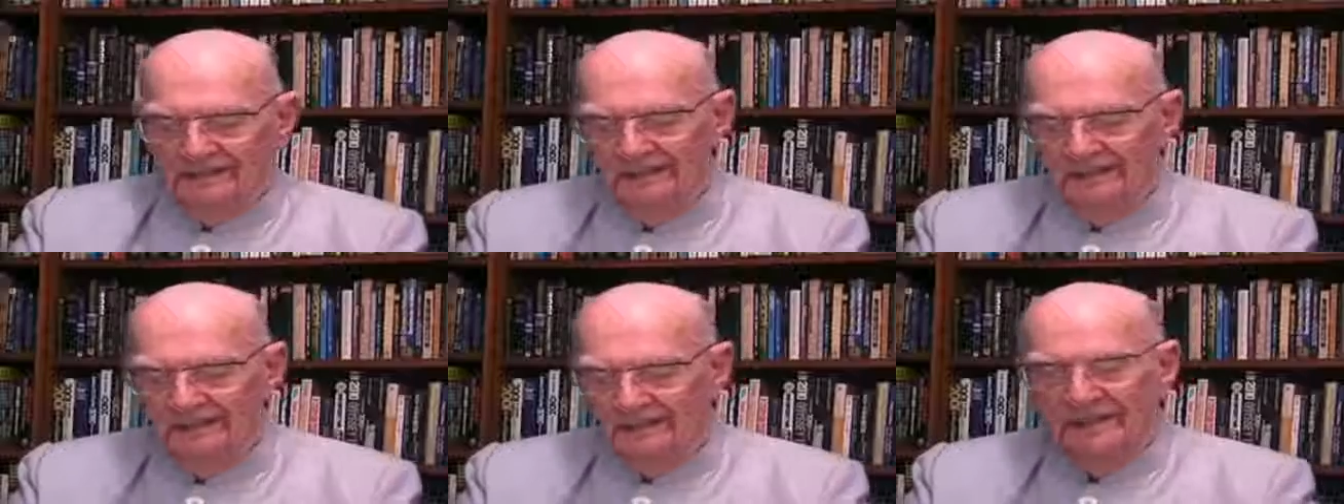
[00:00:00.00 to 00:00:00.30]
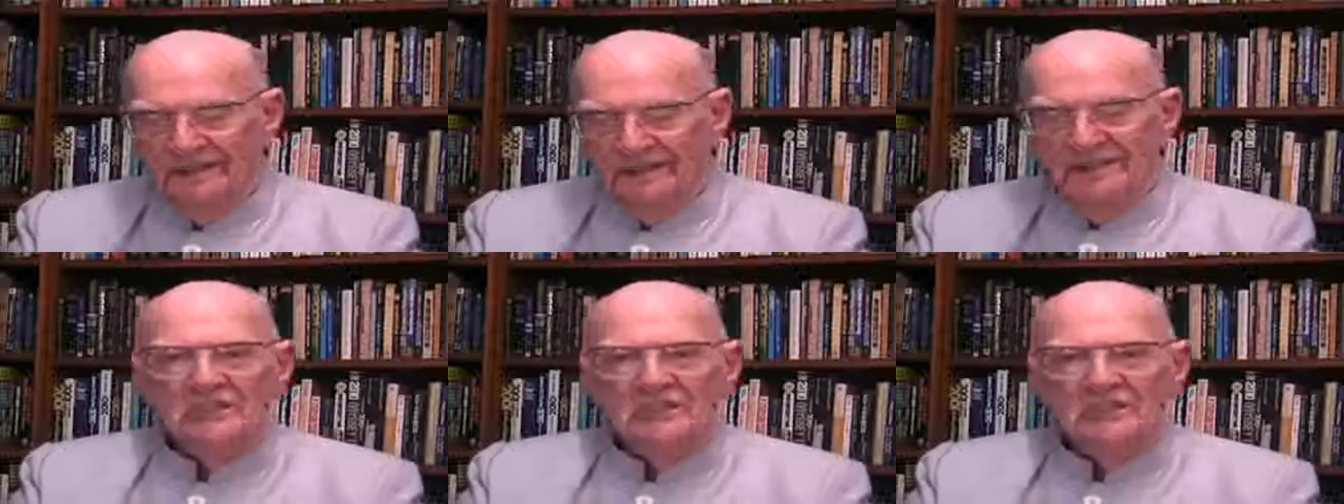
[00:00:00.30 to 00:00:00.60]

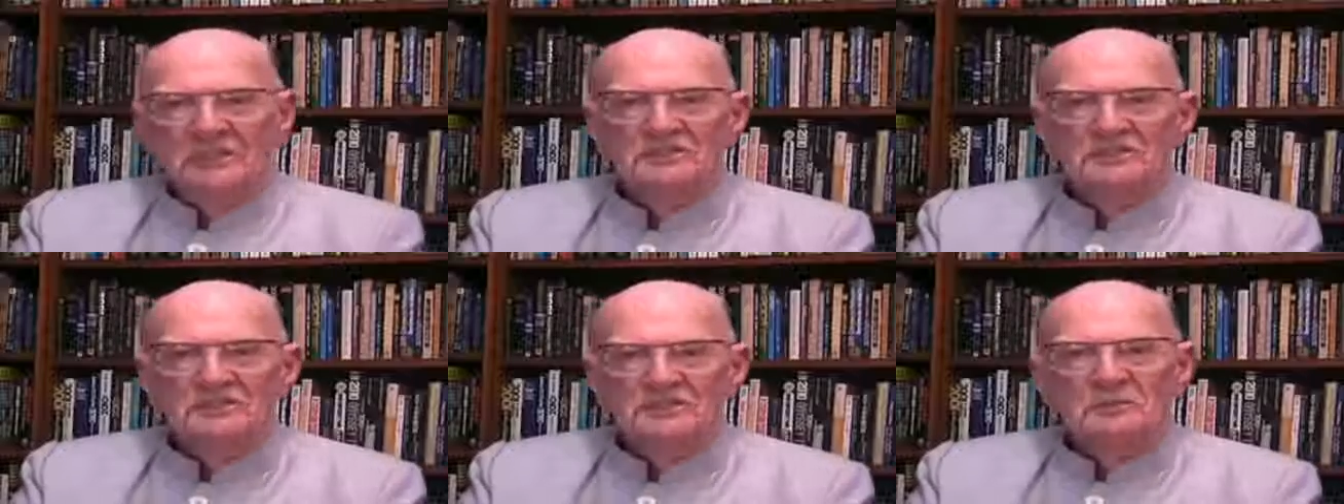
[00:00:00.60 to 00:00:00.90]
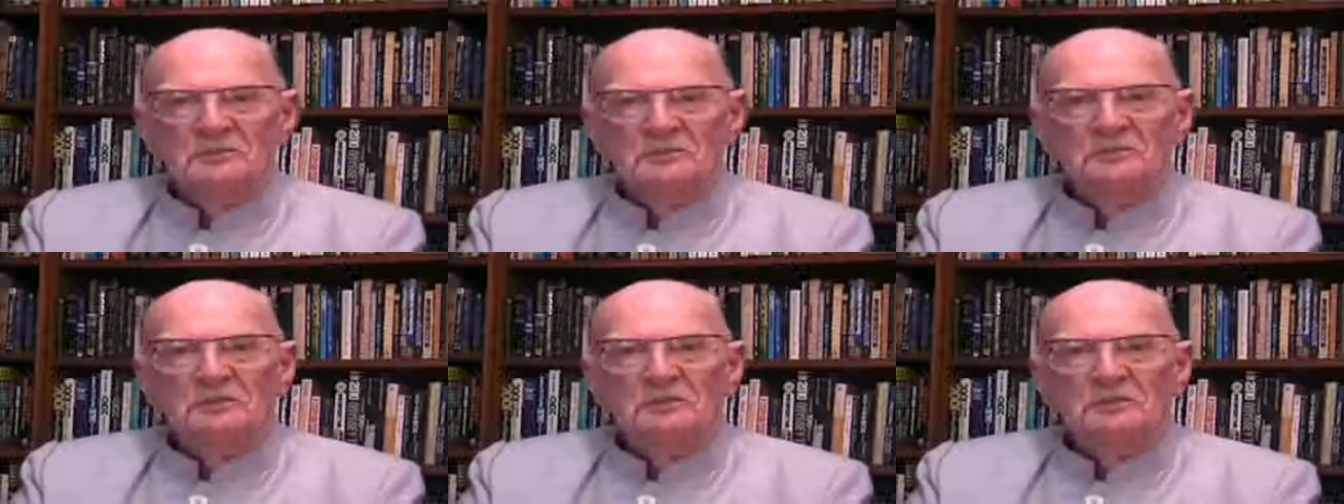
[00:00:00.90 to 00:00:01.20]

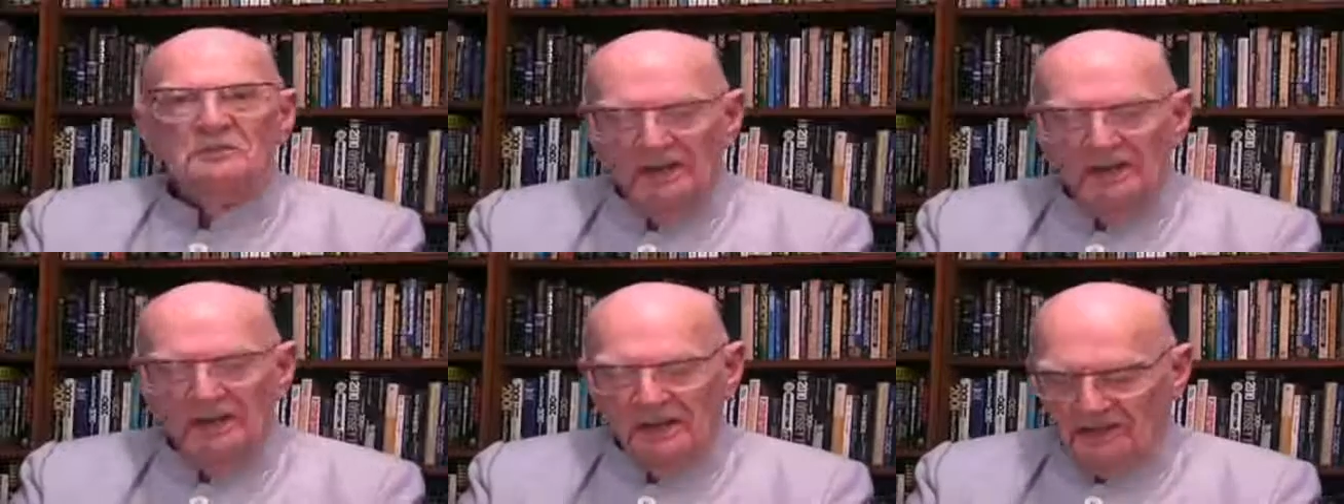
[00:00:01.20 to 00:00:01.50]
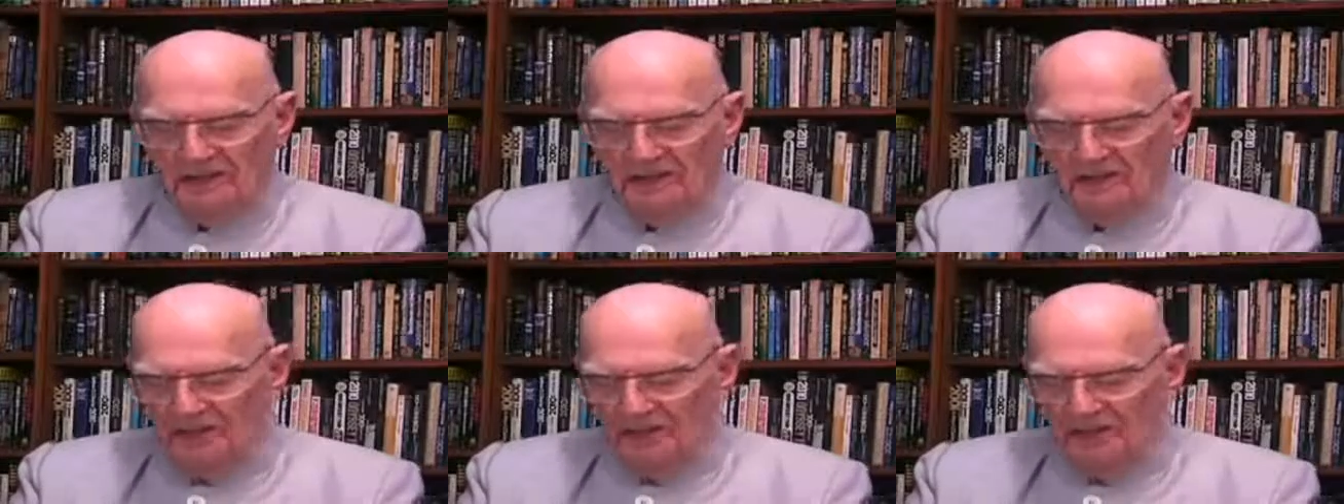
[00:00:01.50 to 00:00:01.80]

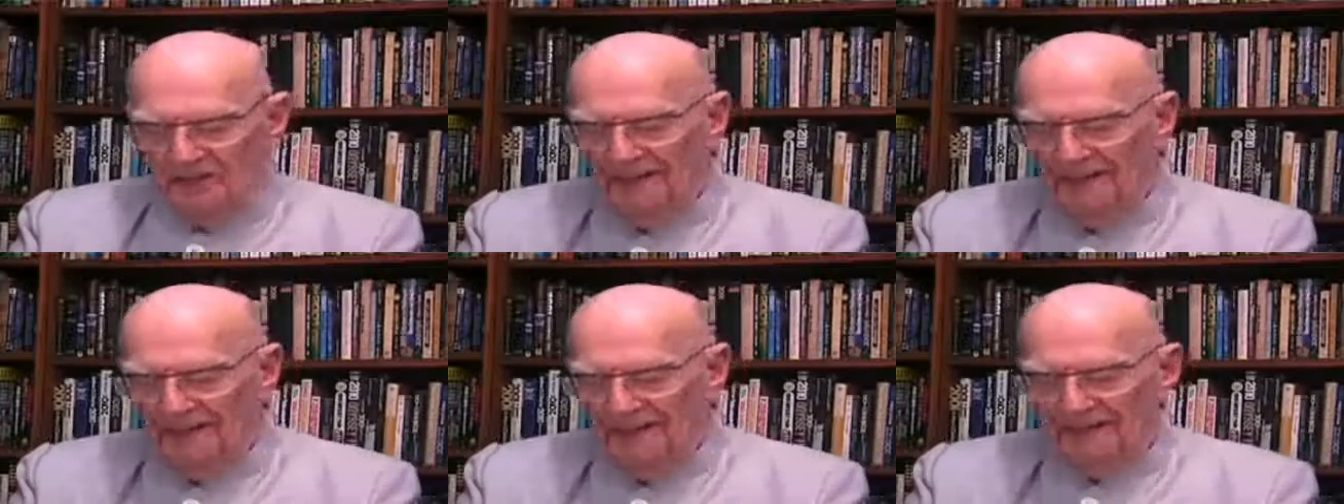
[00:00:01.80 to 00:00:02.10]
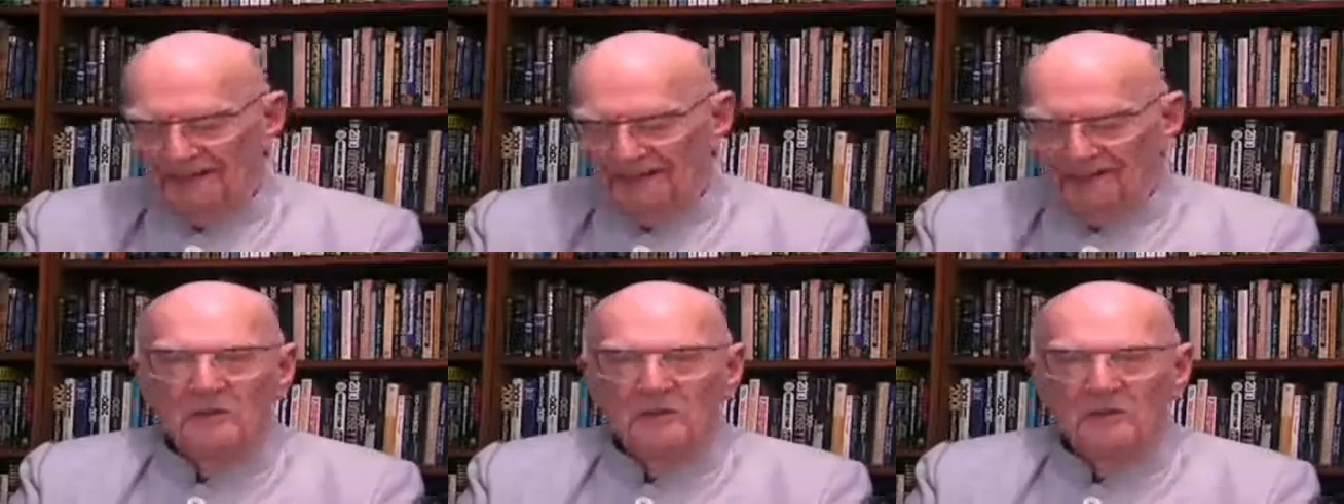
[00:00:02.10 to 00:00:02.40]
1975
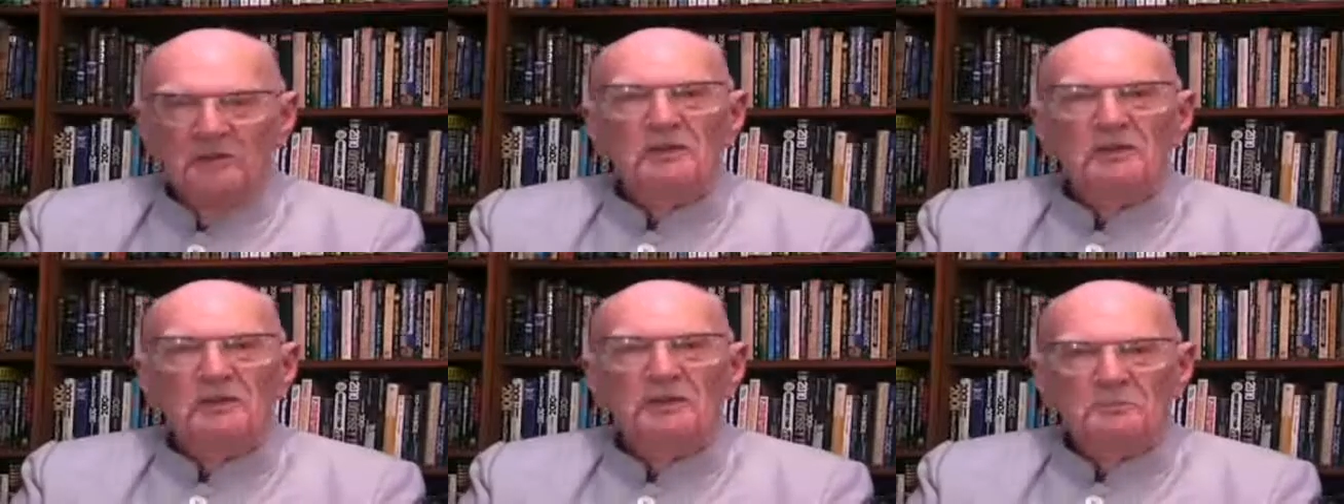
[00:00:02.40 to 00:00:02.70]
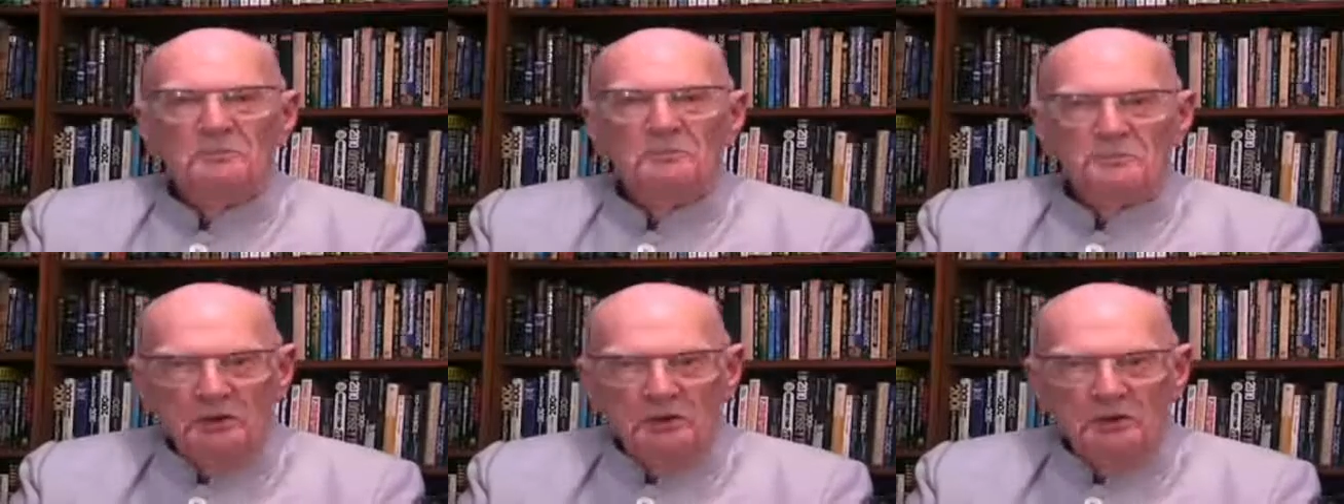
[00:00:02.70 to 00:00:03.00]
novel
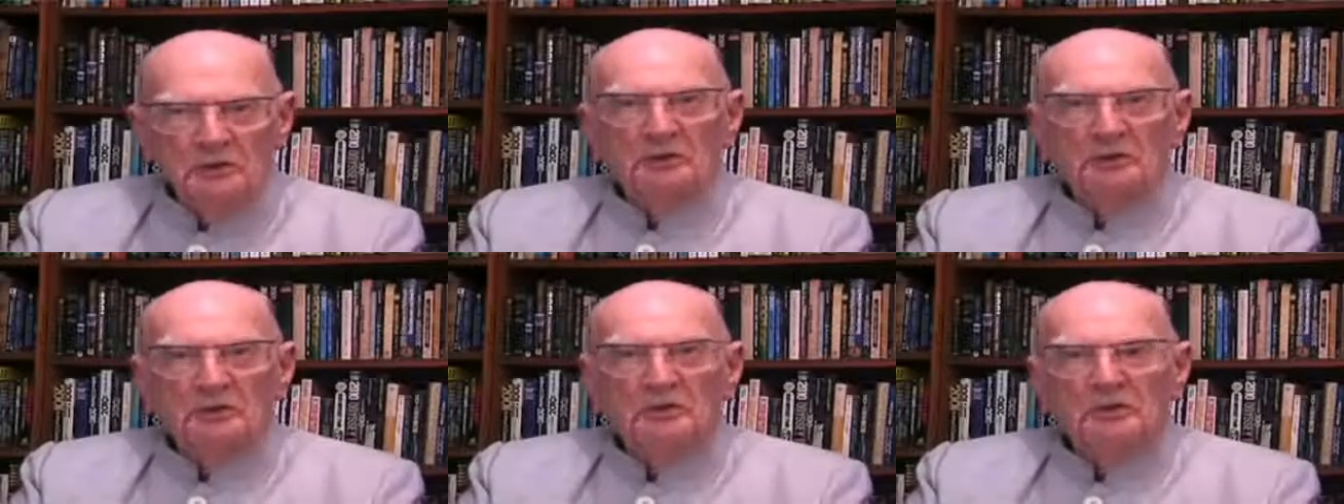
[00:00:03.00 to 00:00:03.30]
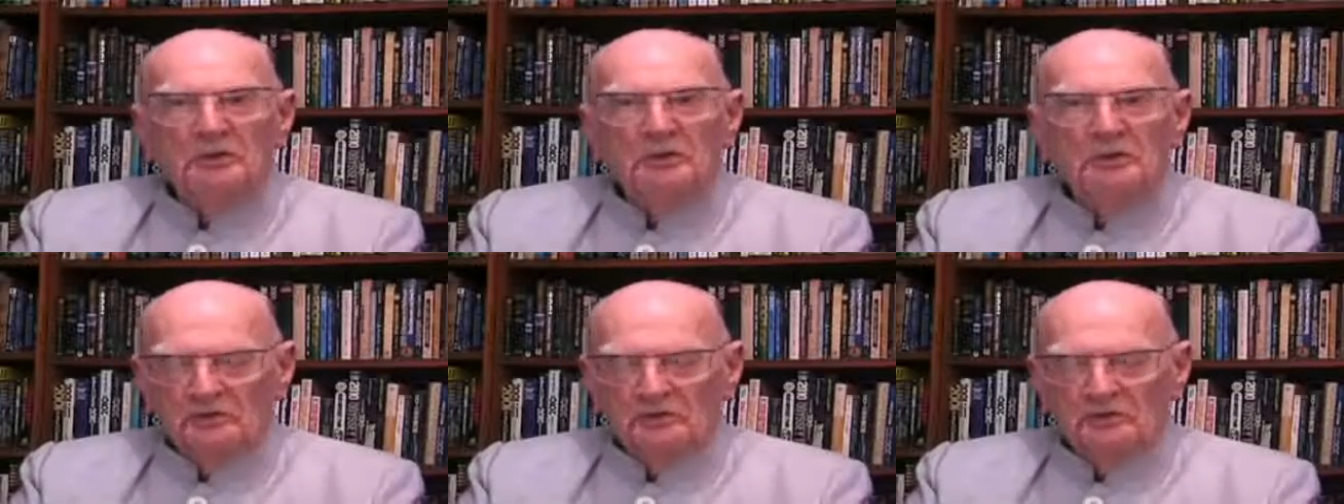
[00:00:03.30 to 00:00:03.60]
Imperial
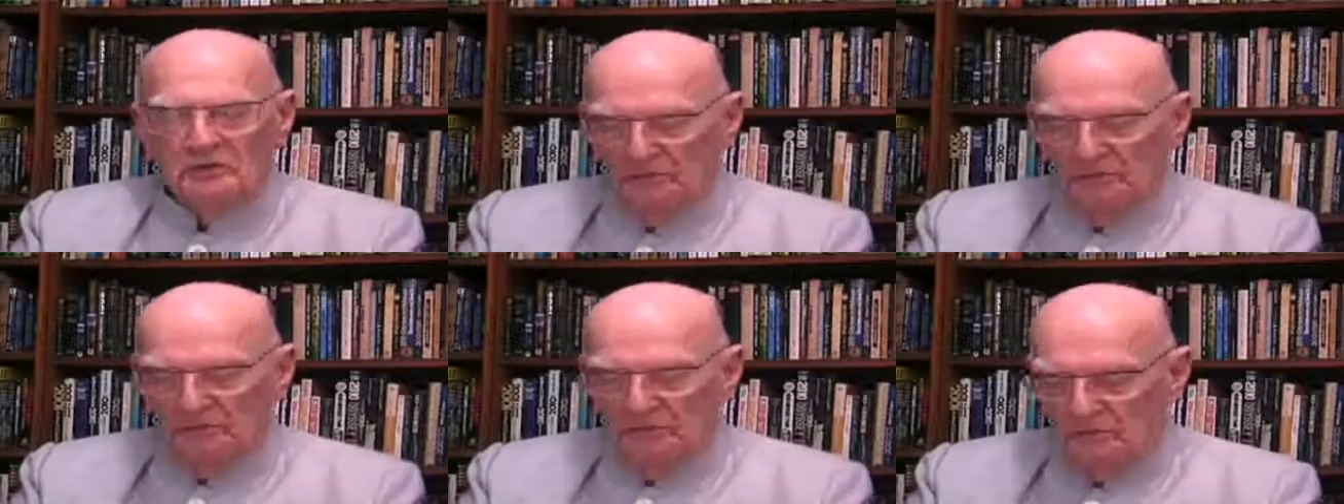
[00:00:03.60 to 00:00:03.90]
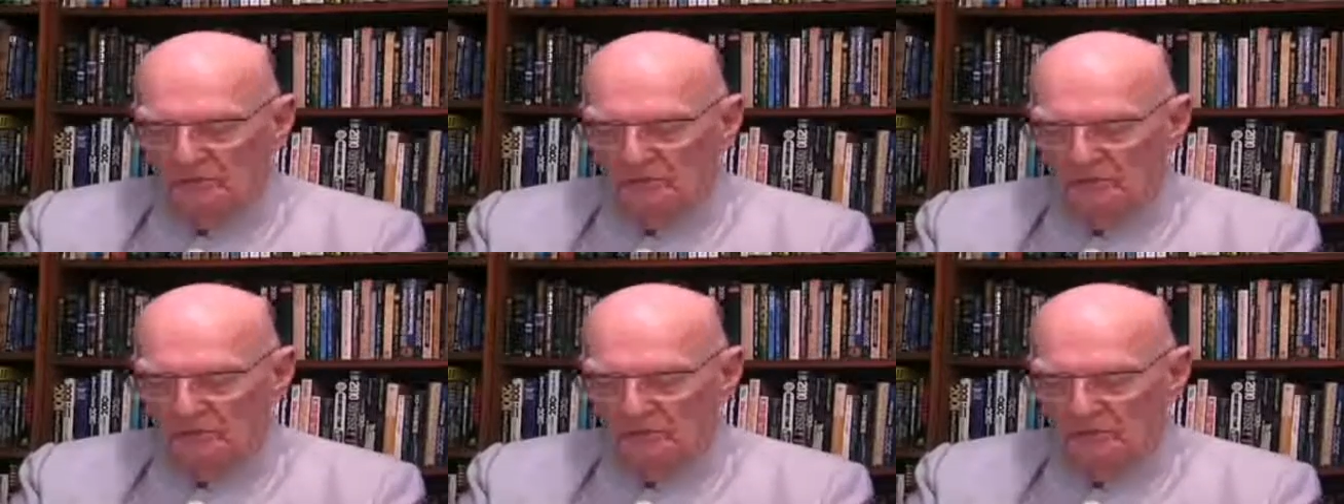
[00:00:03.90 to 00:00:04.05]
Earth,